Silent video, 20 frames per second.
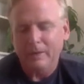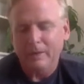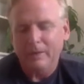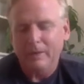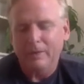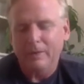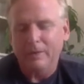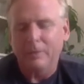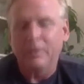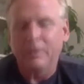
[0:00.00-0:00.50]

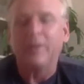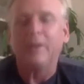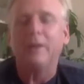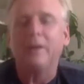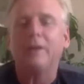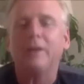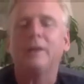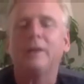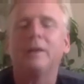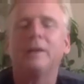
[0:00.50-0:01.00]

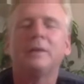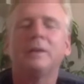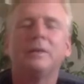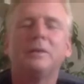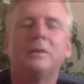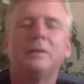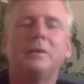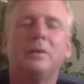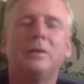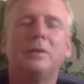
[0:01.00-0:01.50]
3,
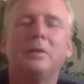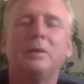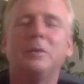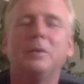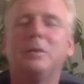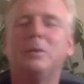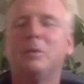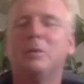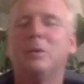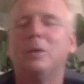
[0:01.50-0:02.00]
2,
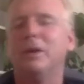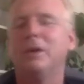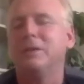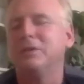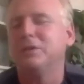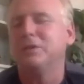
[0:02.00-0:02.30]
1,